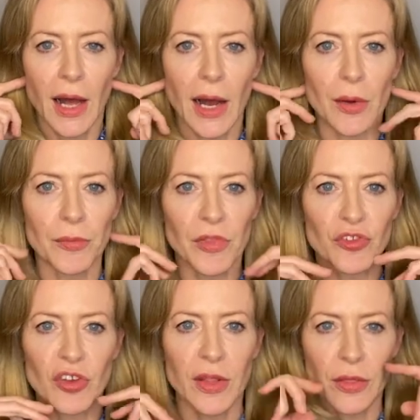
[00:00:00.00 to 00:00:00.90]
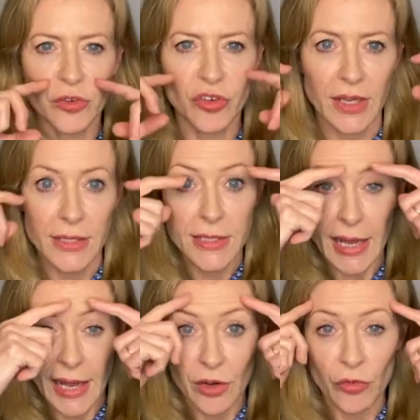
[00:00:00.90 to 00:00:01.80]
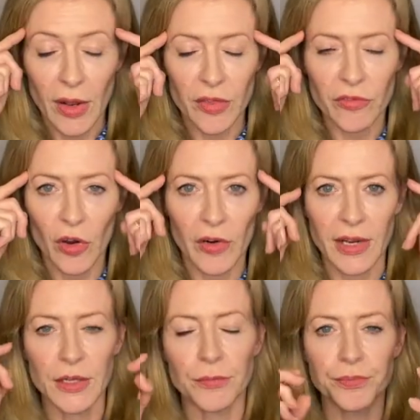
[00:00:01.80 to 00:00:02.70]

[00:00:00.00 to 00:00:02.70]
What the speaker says: in the chin, the cheeks, and round the forehead,